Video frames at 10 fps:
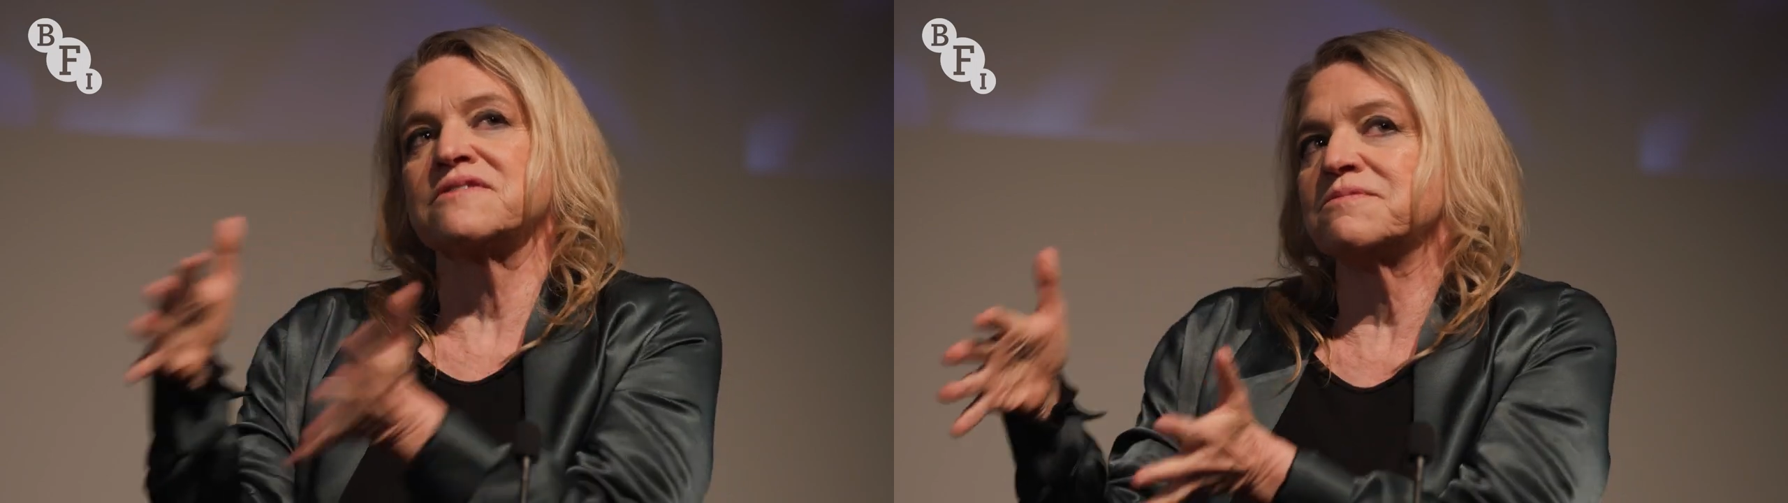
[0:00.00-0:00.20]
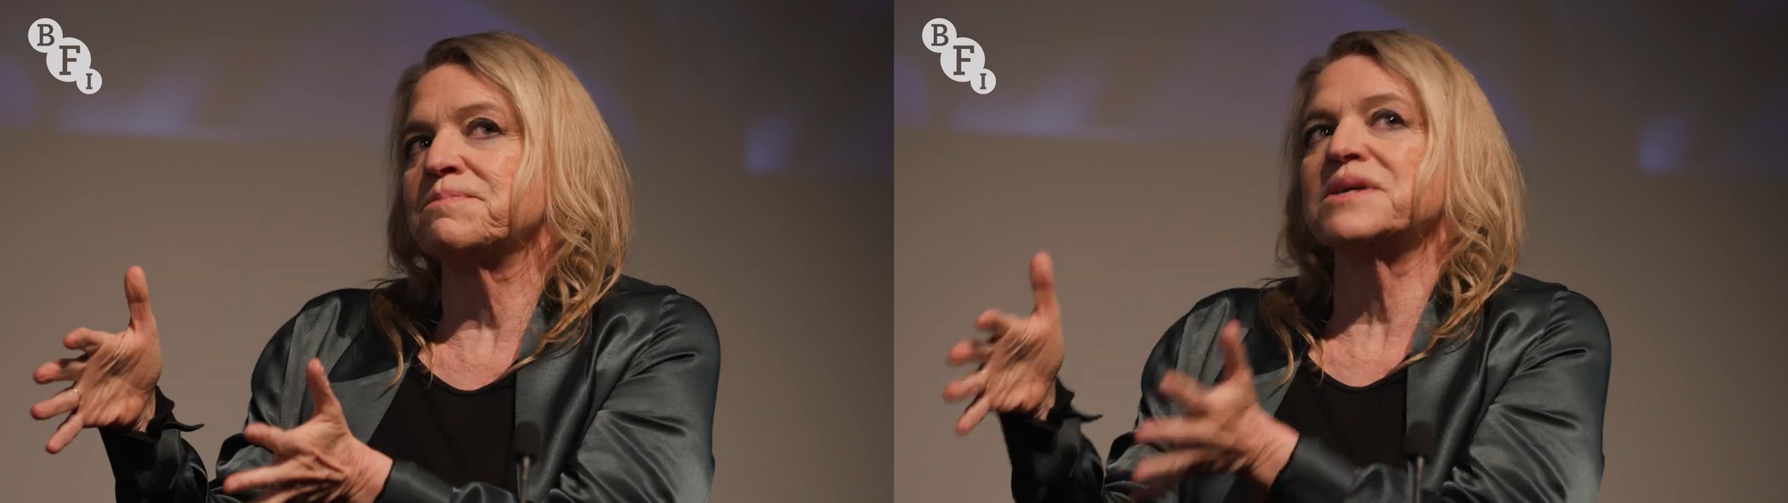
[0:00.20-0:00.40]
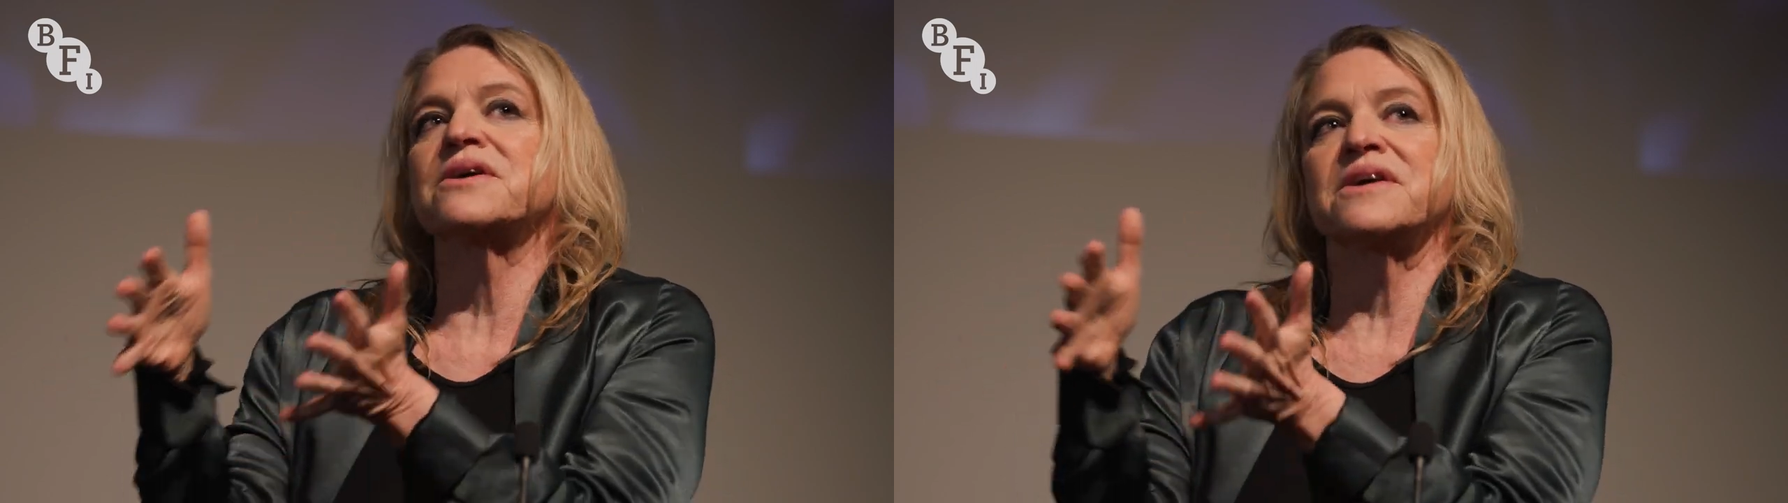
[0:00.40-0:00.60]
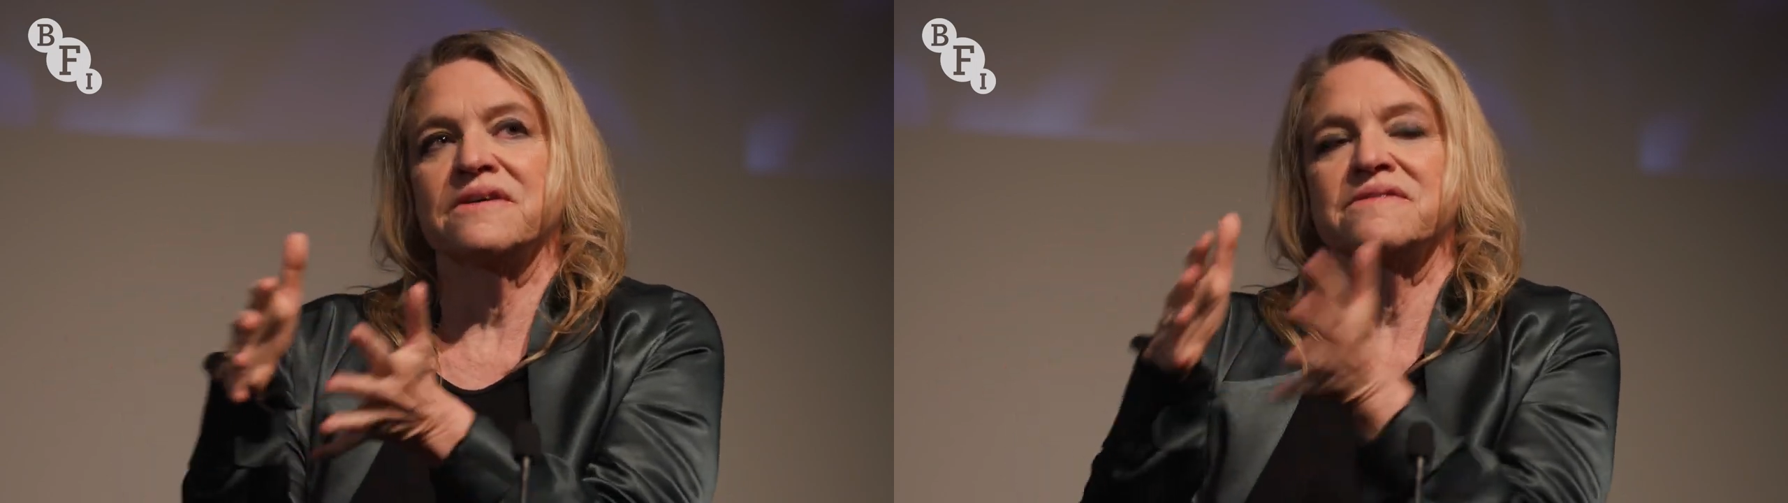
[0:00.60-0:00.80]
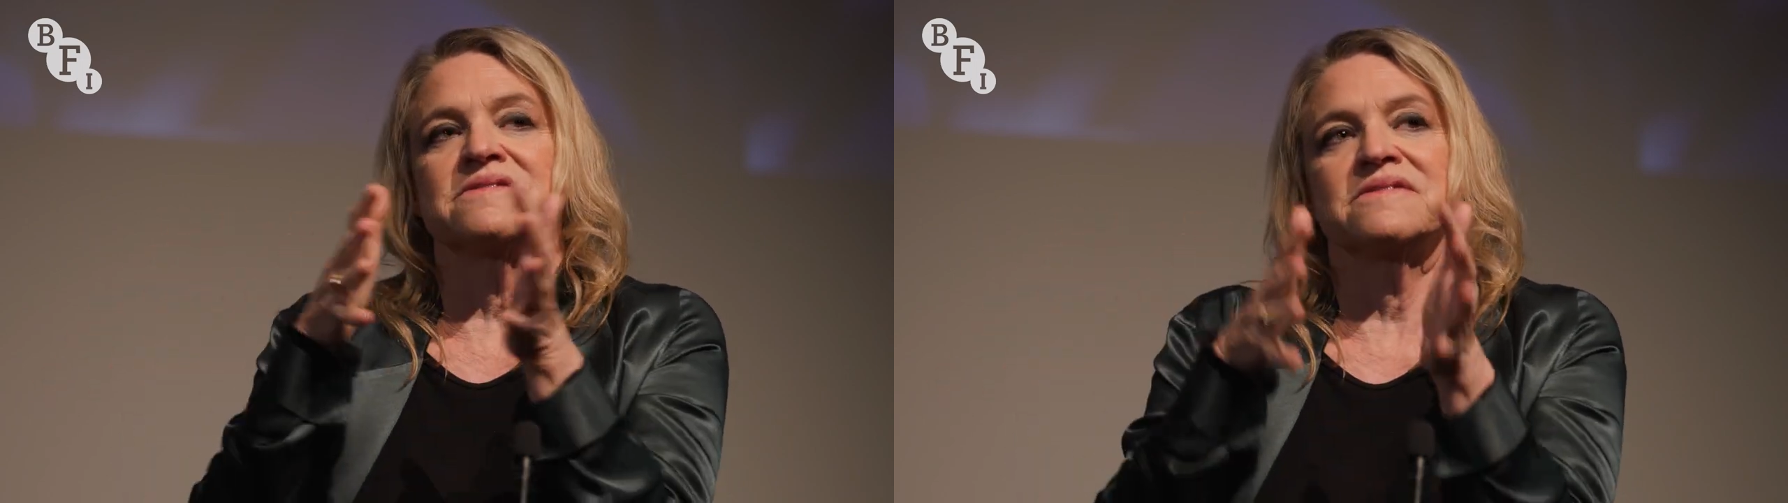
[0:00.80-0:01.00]

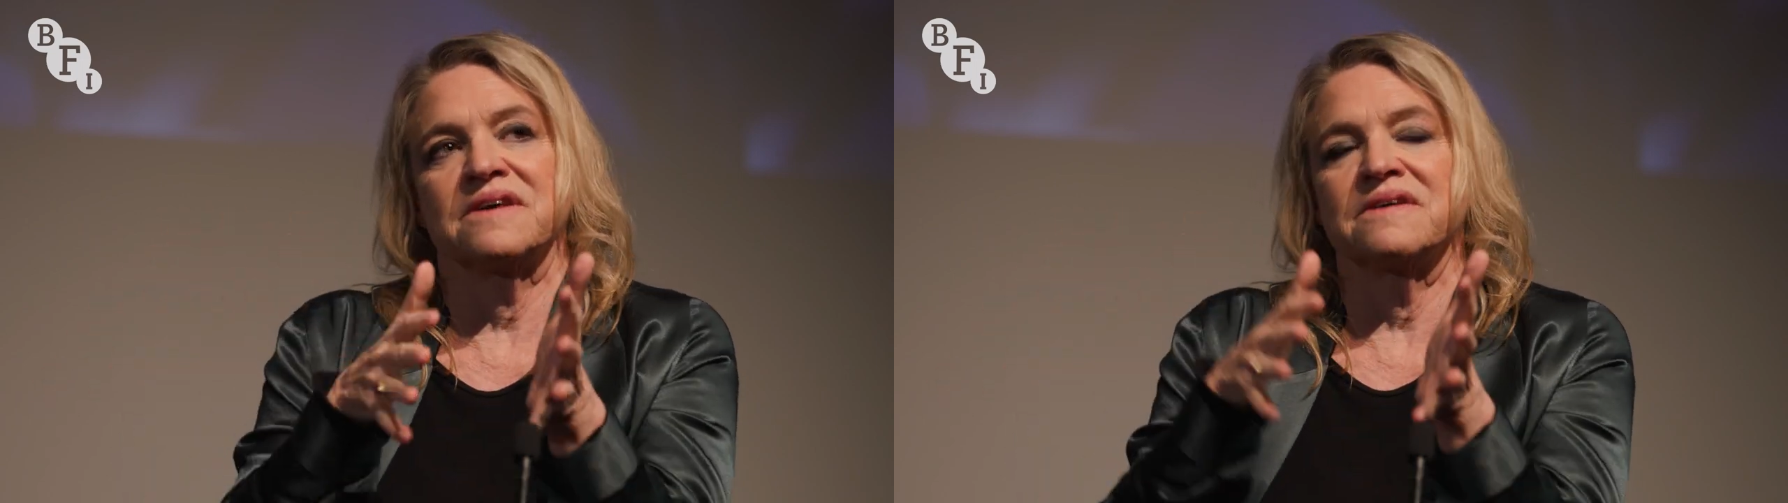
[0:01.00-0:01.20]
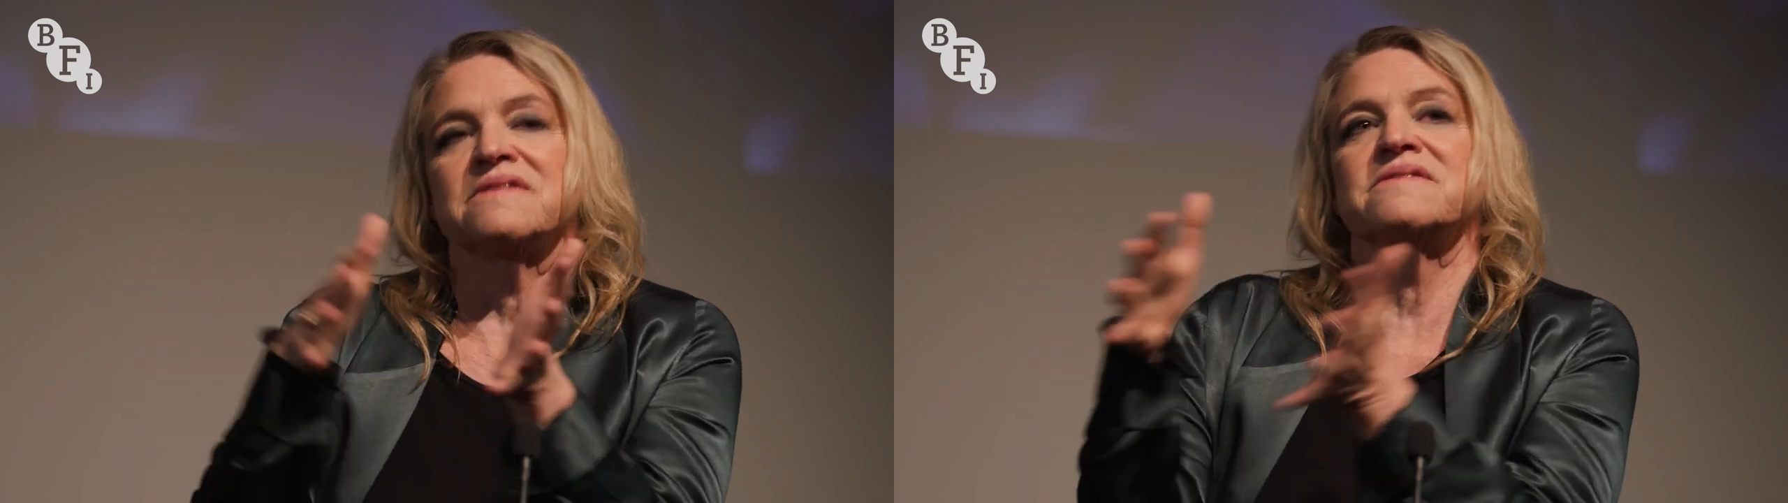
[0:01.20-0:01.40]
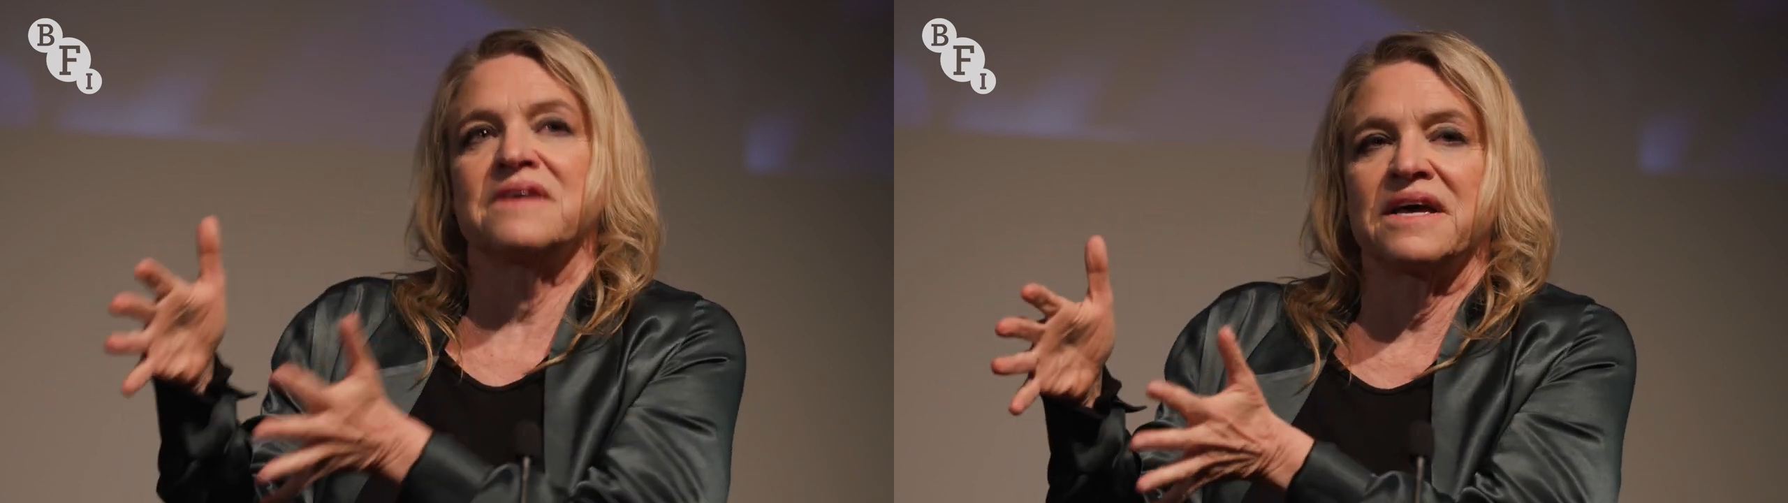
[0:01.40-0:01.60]
experienced this,